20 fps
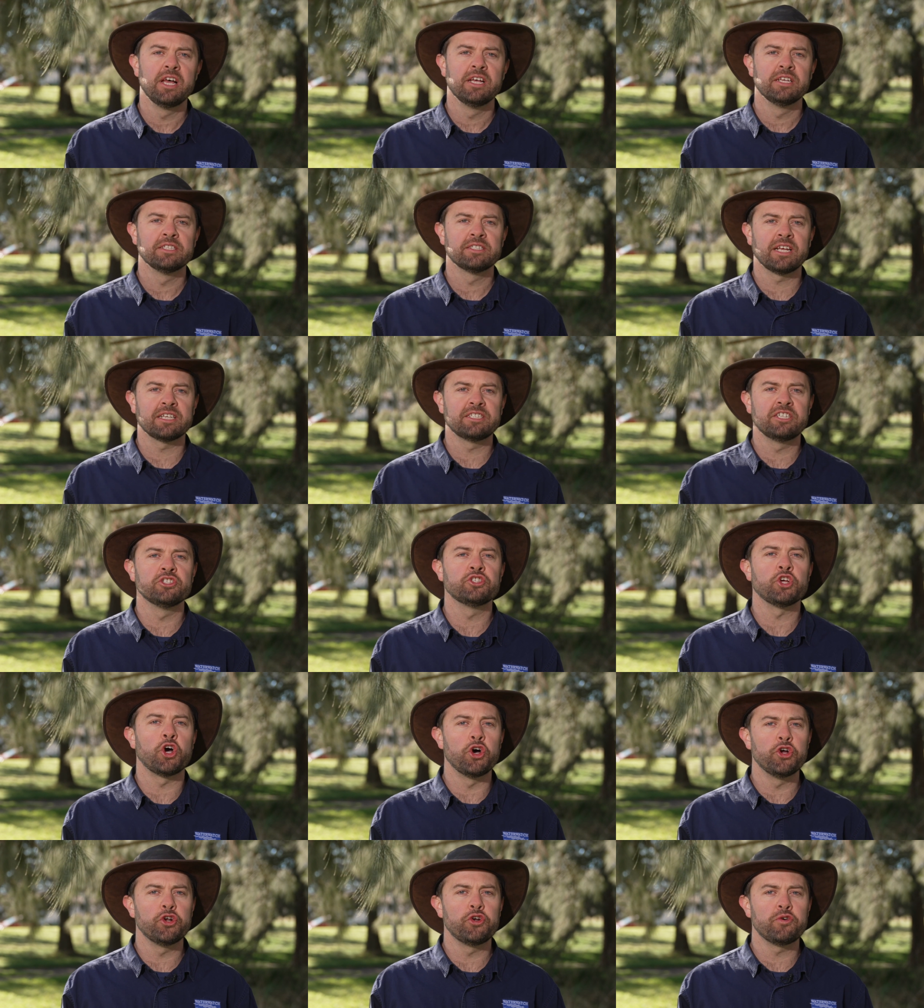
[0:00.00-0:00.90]
such as
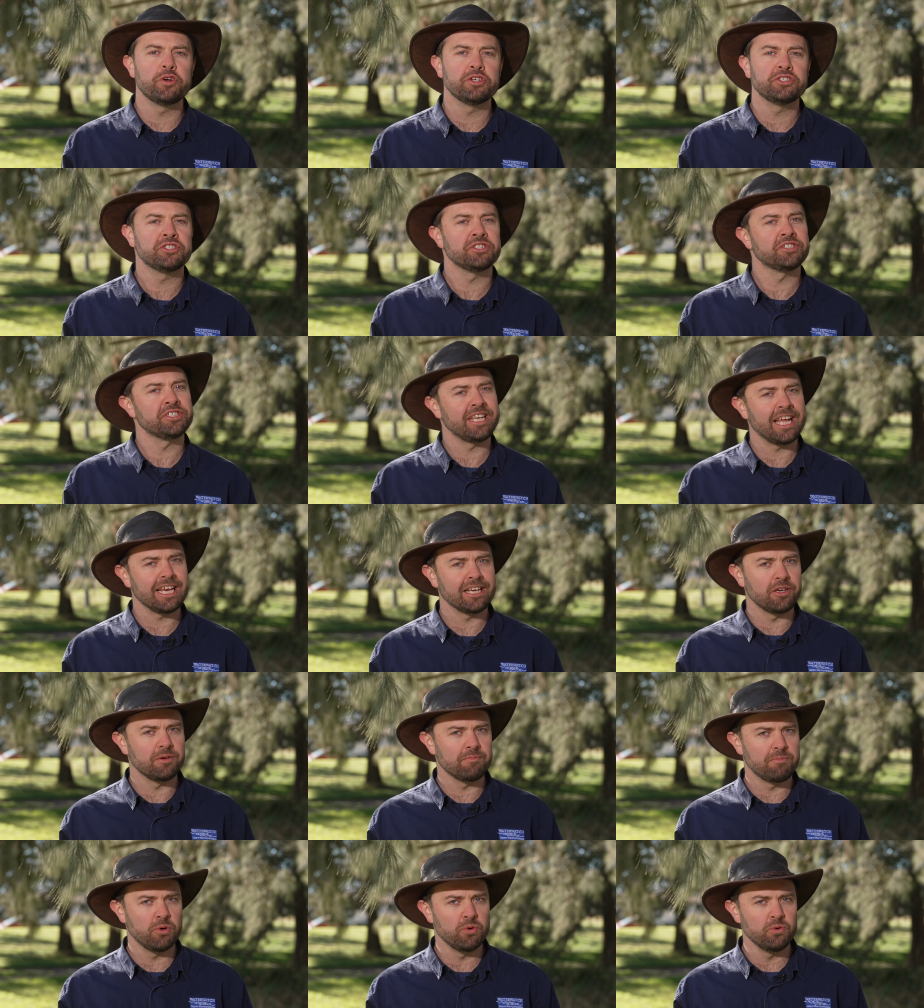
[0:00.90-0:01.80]
odorous
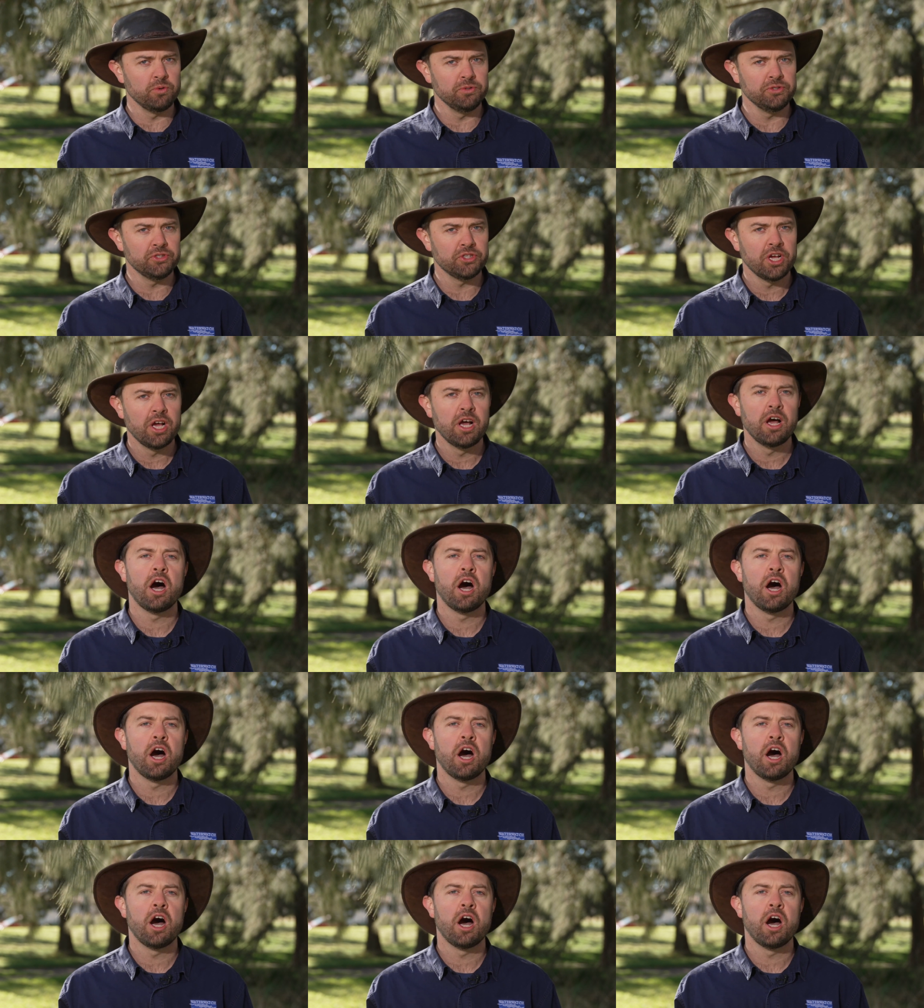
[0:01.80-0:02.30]
stagnant pools,